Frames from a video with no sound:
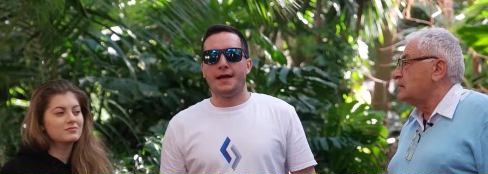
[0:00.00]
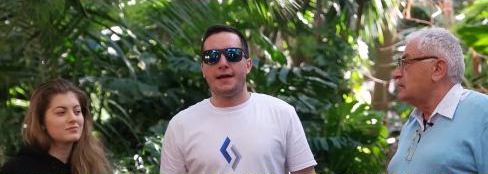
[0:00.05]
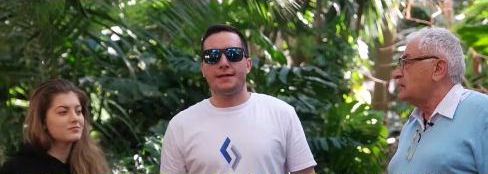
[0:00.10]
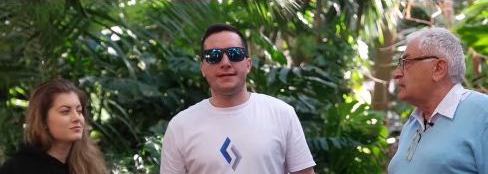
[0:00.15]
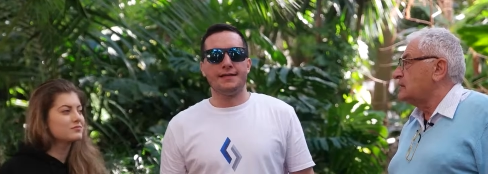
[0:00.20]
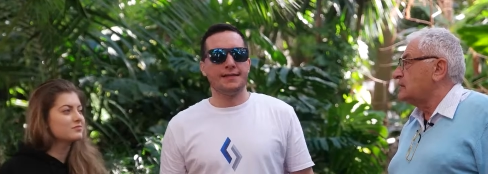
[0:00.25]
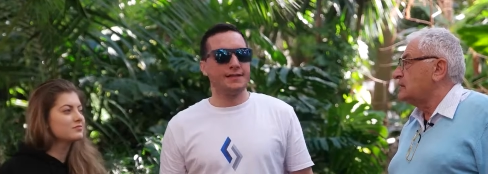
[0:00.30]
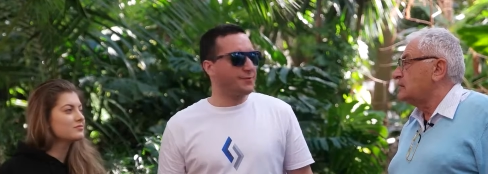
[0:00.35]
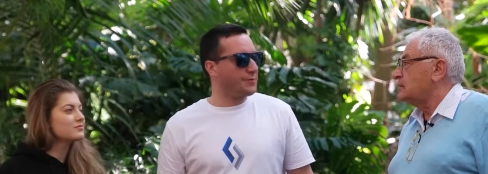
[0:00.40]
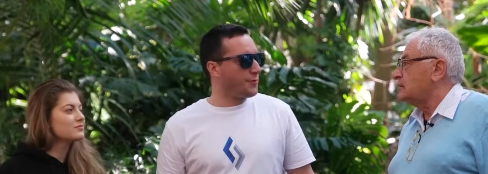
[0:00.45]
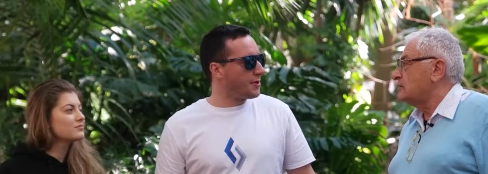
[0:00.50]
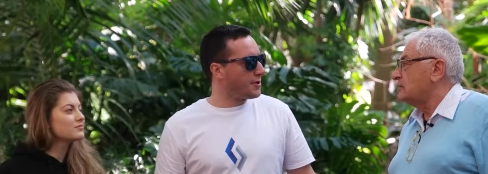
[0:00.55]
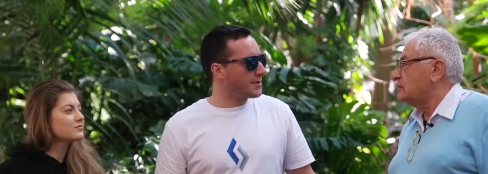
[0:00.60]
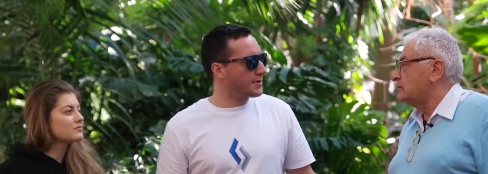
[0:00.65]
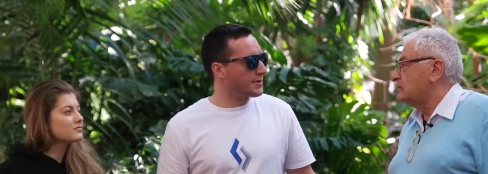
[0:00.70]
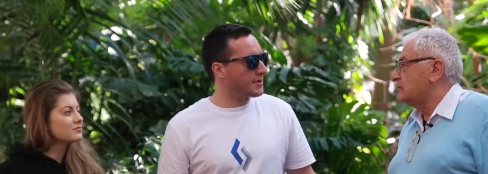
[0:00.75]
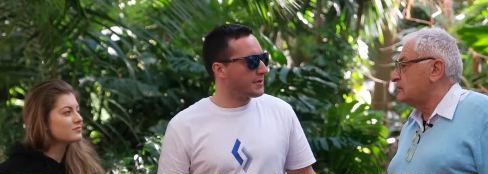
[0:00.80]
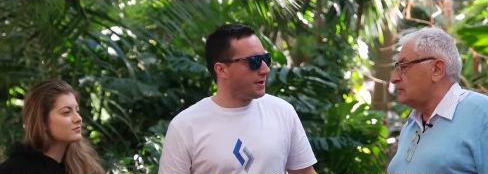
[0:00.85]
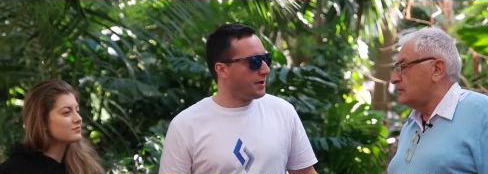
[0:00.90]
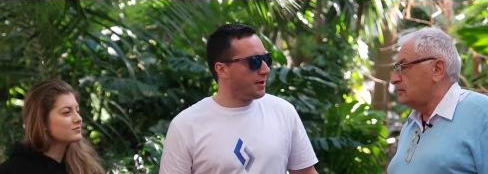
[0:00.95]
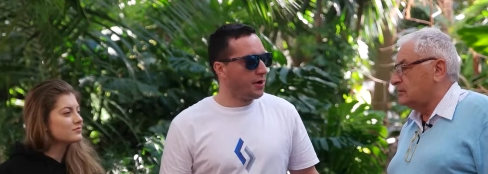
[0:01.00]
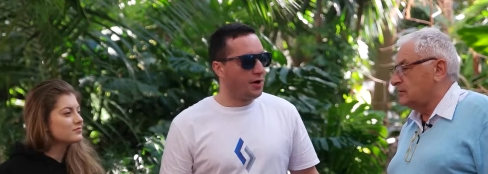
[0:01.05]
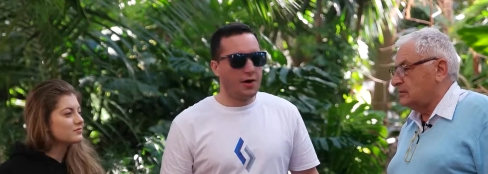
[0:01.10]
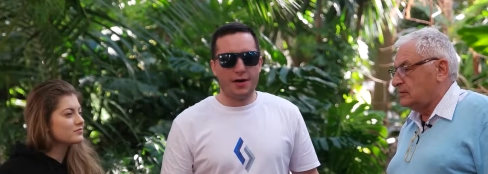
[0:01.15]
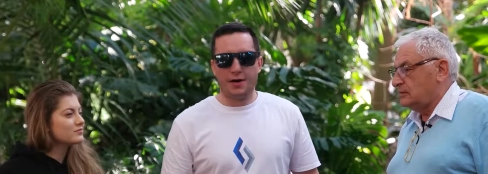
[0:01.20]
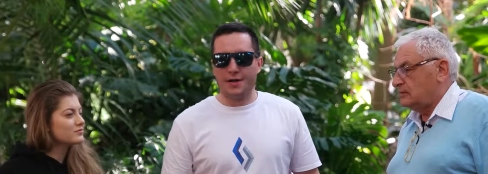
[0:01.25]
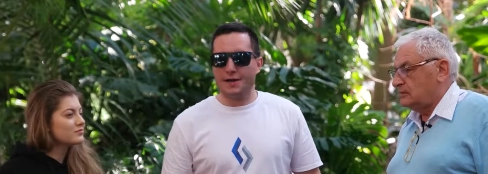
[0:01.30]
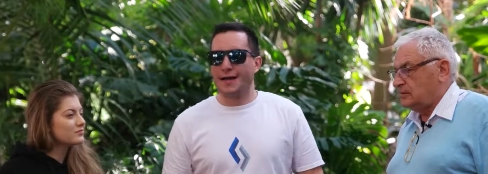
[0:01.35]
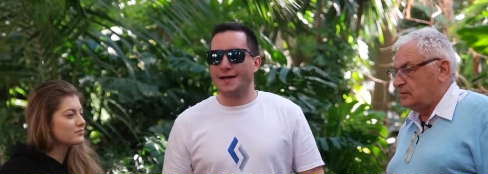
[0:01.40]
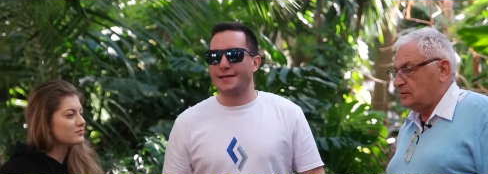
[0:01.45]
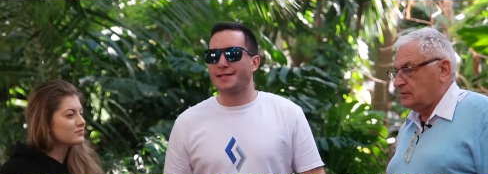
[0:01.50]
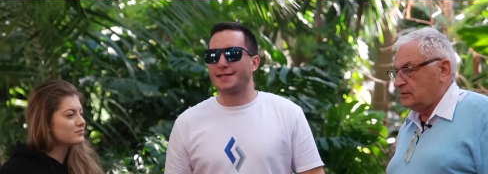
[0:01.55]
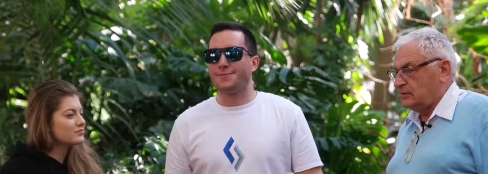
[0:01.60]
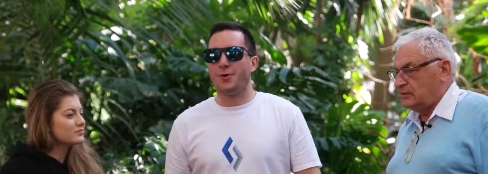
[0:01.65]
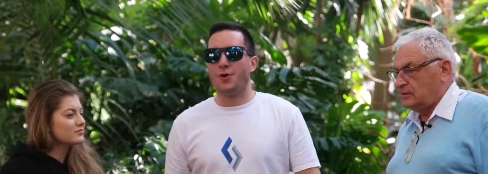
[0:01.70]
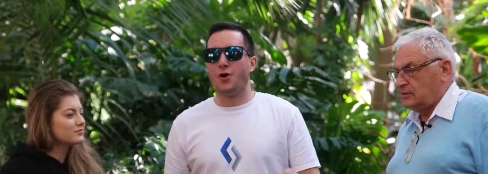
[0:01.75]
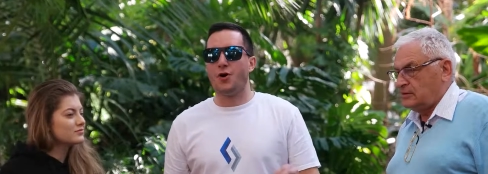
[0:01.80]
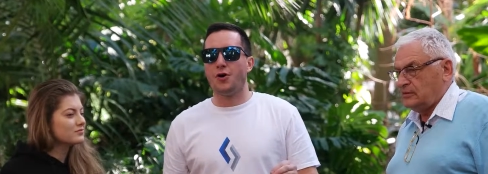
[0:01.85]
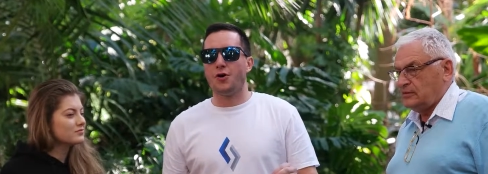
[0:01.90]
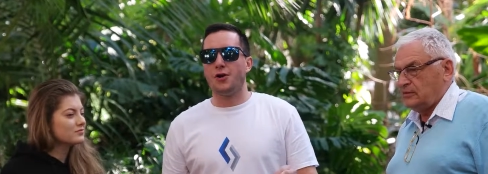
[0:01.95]
Speaker 1: And this was a
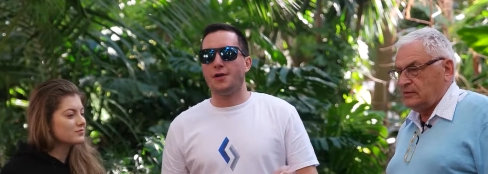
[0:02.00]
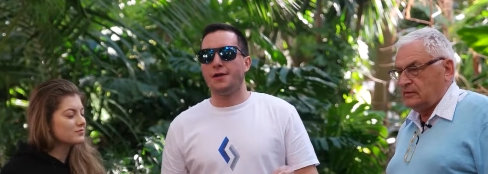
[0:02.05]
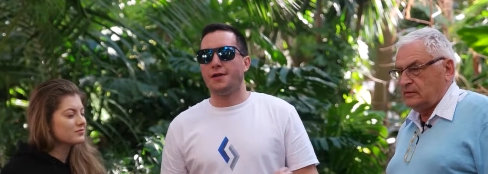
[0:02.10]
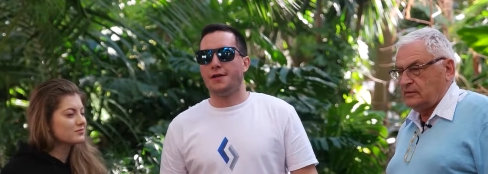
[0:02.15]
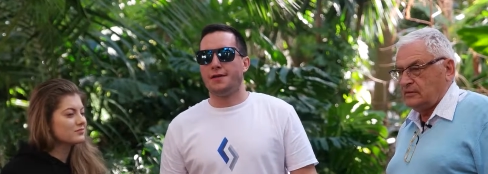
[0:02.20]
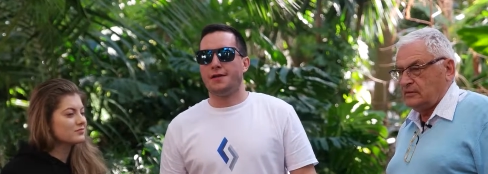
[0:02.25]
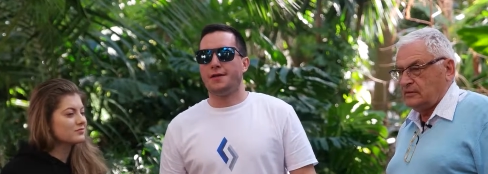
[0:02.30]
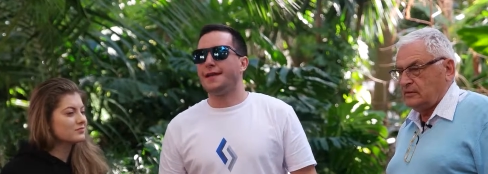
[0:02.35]
small